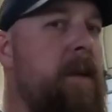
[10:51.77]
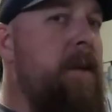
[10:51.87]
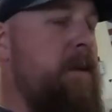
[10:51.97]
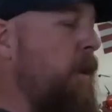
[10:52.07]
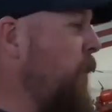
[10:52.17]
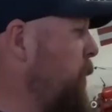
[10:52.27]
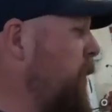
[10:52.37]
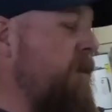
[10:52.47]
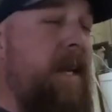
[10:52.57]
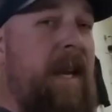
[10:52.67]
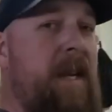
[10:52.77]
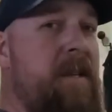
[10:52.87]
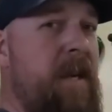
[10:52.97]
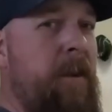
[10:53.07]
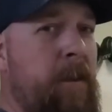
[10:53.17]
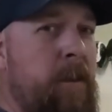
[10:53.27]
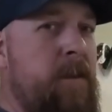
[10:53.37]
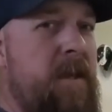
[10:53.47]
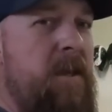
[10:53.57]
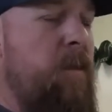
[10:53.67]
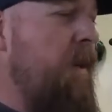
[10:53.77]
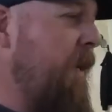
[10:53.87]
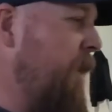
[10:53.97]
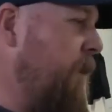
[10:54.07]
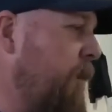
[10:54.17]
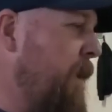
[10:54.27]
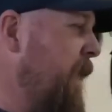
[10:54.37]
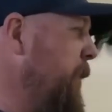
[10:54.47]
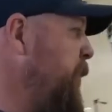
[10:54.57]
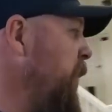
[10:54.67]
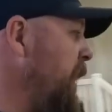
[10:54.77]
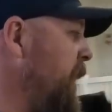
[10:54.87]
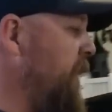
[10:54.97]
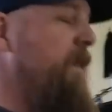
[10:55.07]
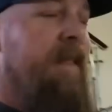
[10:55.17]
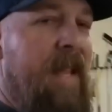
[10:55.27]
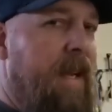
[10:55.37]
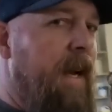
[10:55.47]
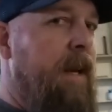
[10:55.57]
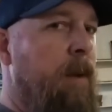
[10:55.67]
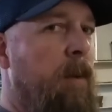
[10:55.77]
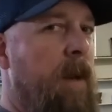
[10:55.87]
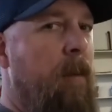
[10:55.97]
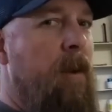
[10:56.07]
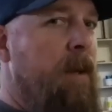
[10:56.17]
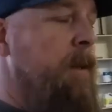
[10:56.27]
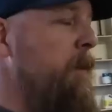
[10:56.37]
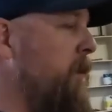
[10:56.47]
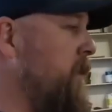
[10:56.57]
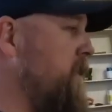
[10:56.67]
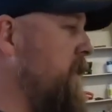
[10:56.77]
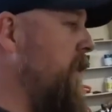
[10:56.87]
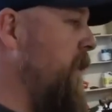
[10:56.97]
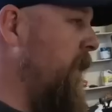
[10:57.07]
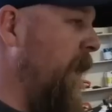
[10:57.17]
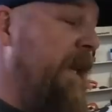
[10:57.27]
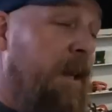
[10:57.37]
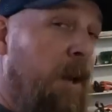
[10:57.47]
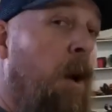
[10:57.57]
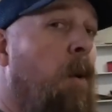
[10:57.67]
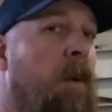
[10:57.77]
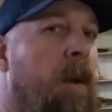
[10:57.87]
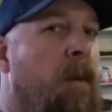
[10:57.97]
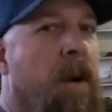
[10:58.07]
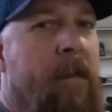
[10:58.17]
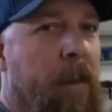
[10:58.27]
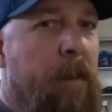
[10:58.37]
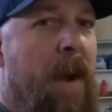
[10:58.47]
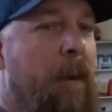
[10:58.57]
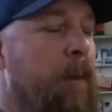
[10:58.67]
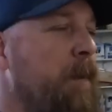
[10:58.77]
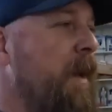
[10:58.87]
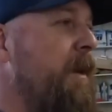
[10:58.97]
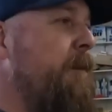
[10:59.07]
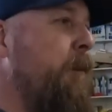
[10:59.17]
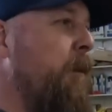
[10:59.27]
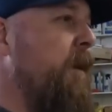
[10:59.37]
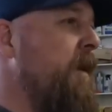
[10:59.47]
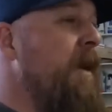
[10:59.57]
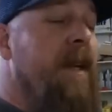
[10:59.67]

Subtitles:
So once I get a set of rules this week, I'll make a plan. I think I know what I want to do with this thing. I know what I want for a power plant for it.